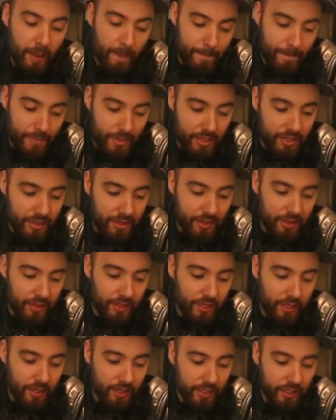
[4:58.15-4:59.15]
But
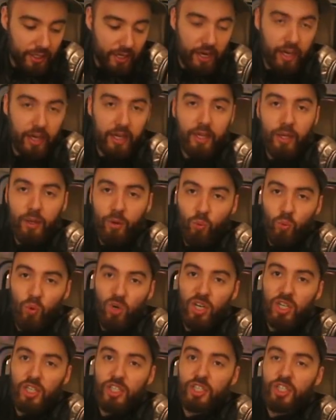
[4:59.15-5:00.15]
the other guy
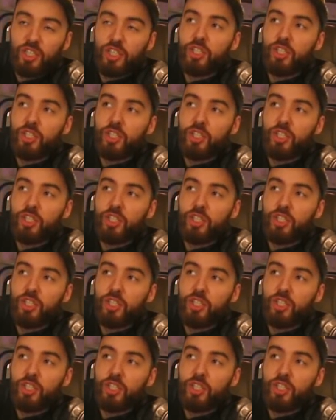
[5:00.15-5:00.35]
was